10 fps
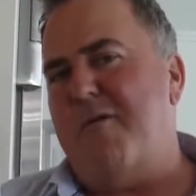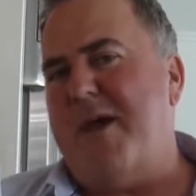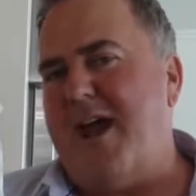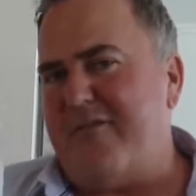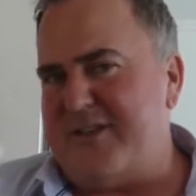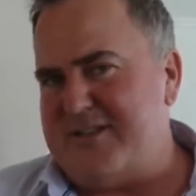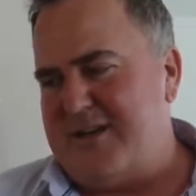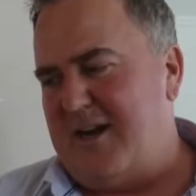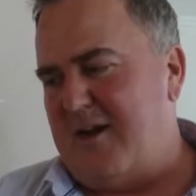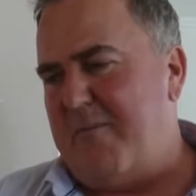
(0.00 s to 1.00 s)
about this
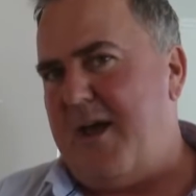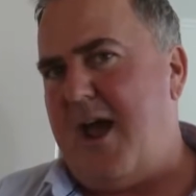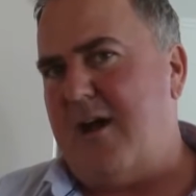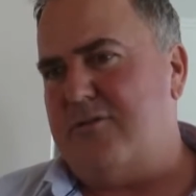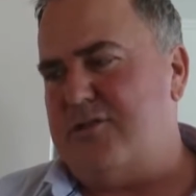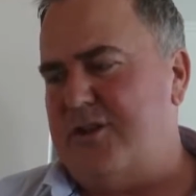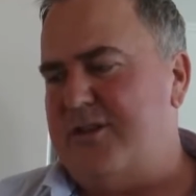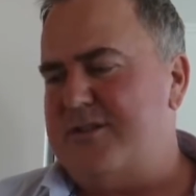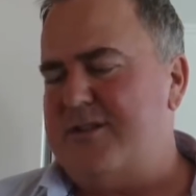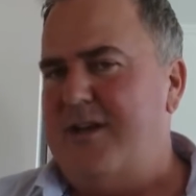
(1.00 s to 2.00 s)
little pouch
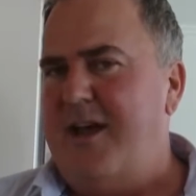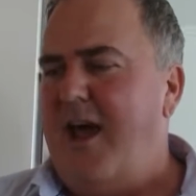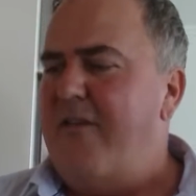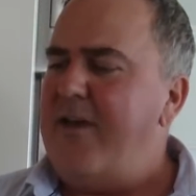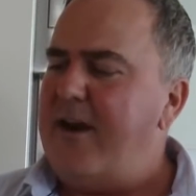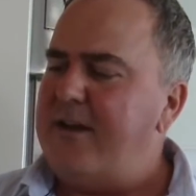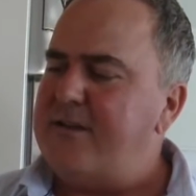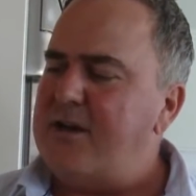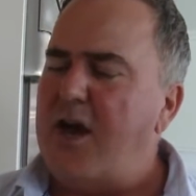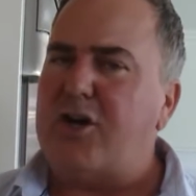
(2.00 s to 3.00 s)
is that
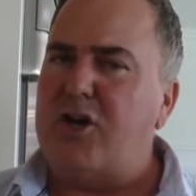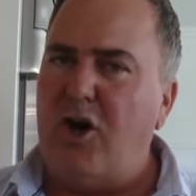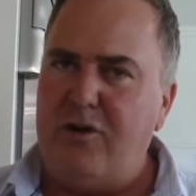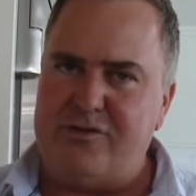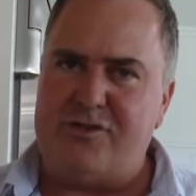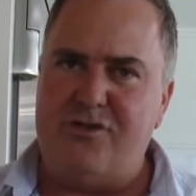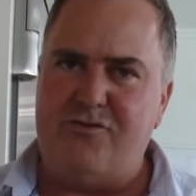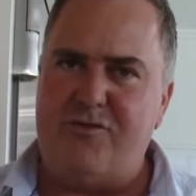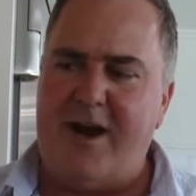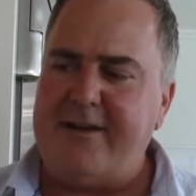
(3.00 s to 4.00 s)
it's a
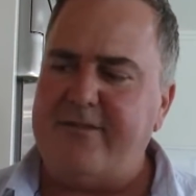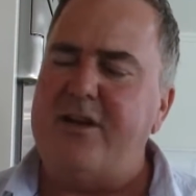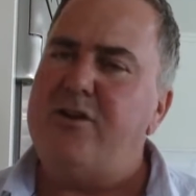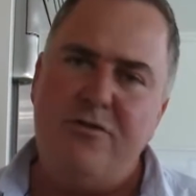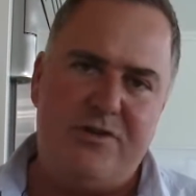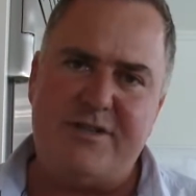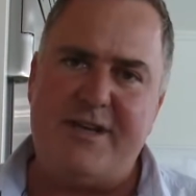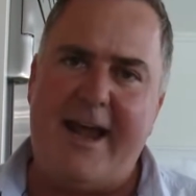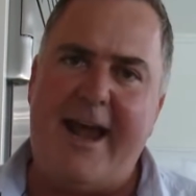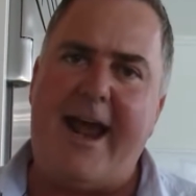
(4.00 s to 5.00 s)
concentrate that you just
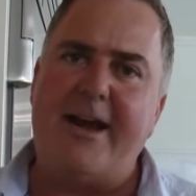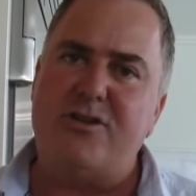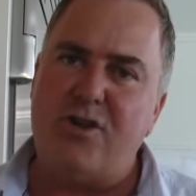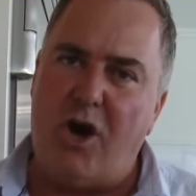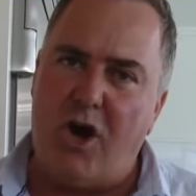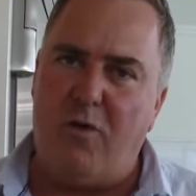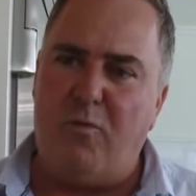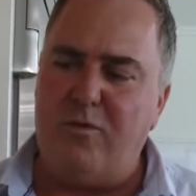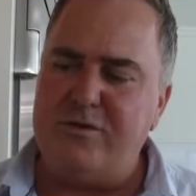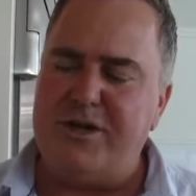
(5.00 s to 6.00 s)
add to hot
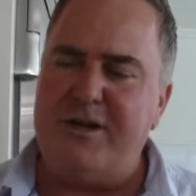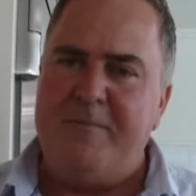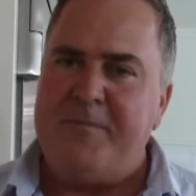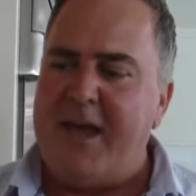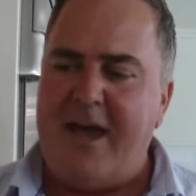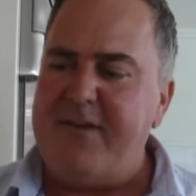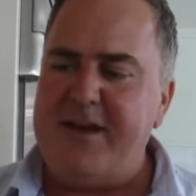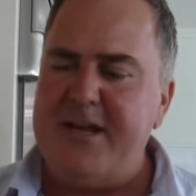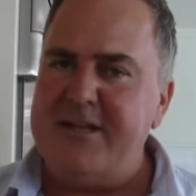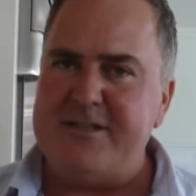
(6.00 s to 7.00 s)
water, and
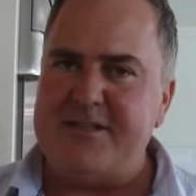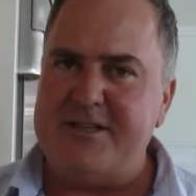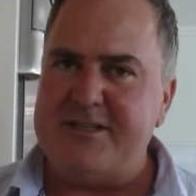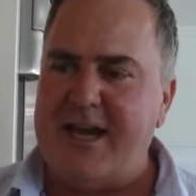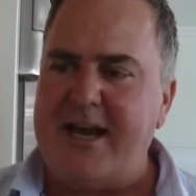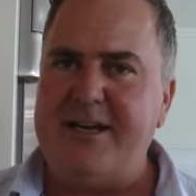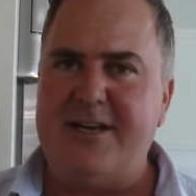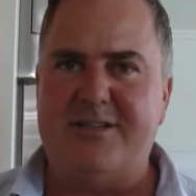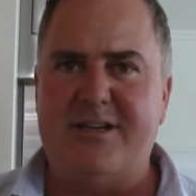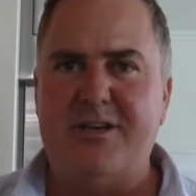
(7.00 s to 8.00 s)
then
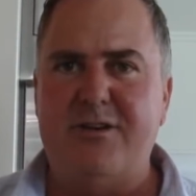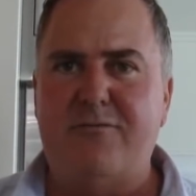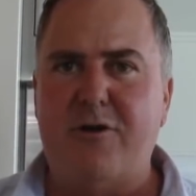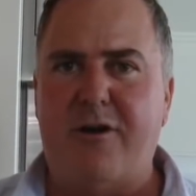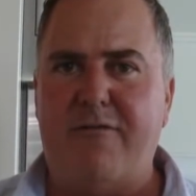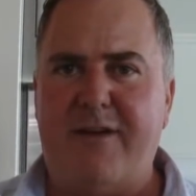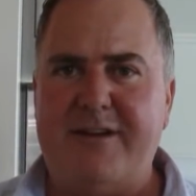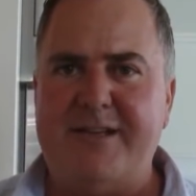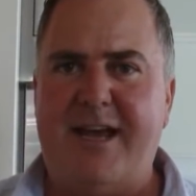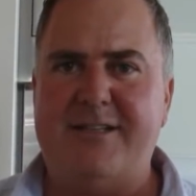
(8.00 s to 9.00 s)
instantaneously you've got a
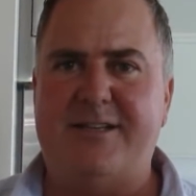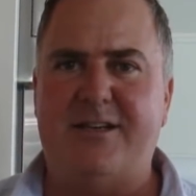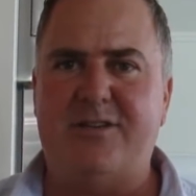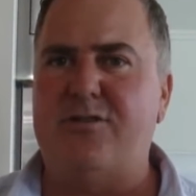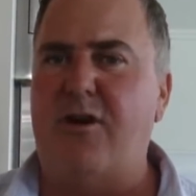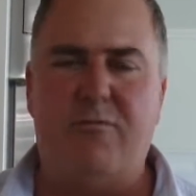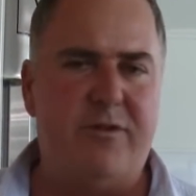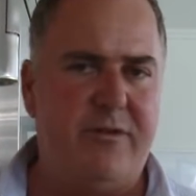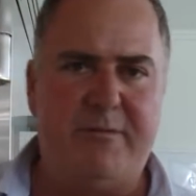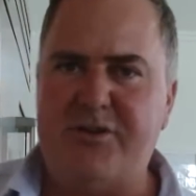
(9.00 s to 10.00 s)
fantastic stock,
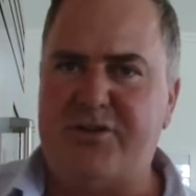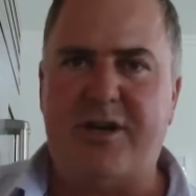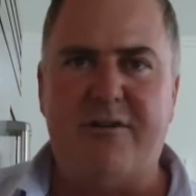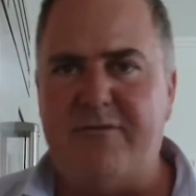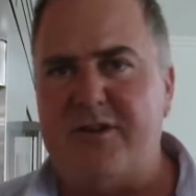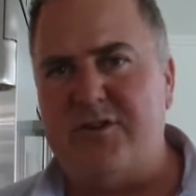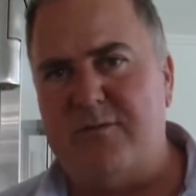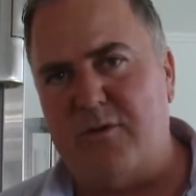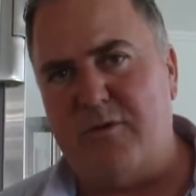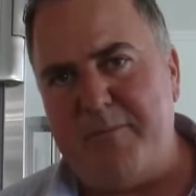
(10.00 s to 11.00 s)
whether it be chicken,
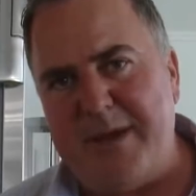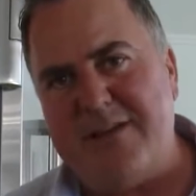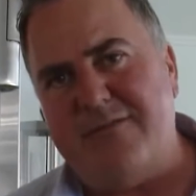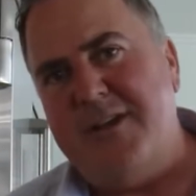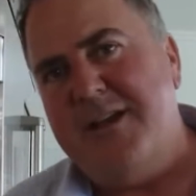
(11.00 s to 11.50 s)
vegetable or beef.